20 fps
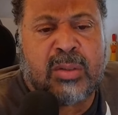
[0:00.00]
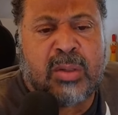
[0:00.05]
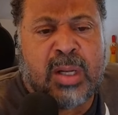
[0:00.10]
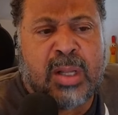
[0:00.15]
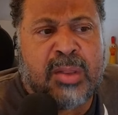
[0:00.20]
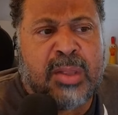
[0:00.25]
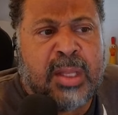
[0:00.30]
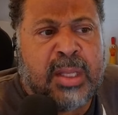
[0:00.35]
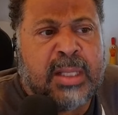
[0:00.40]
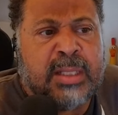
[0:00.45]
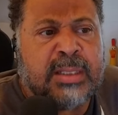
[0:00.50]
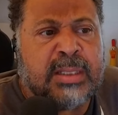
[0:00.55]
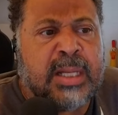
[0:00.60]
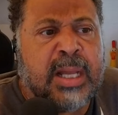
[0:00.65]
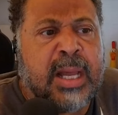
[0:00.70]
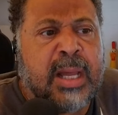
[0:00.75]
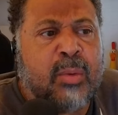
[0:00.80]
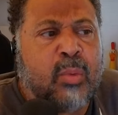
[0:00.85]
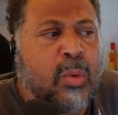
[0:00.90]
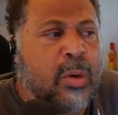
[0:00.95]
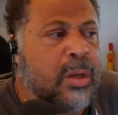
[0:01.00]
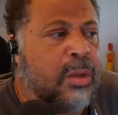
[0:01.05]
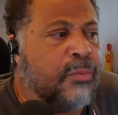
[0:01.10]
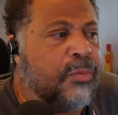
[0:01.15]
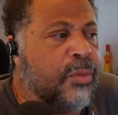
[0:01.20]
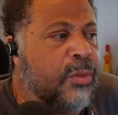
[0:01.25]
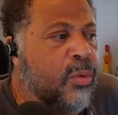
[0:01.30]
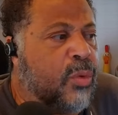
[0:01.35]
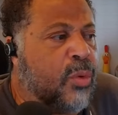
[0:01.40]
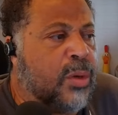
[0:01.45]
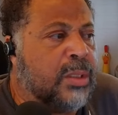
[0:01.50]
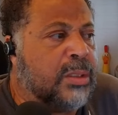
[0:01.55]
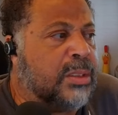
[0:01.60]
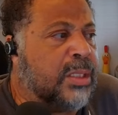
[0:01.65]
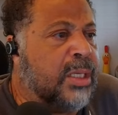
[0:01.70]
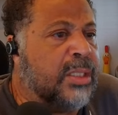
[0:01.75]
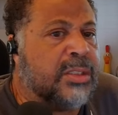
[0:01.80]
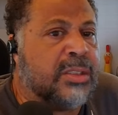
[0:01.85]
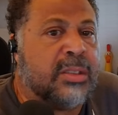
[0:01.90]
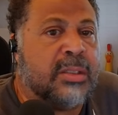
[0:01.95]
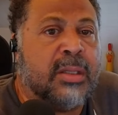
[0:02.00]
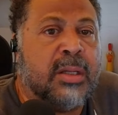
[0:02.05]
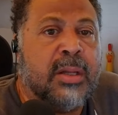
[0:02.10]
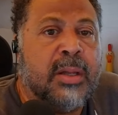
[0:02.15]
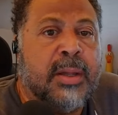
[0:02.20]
and I think his dad working for the organization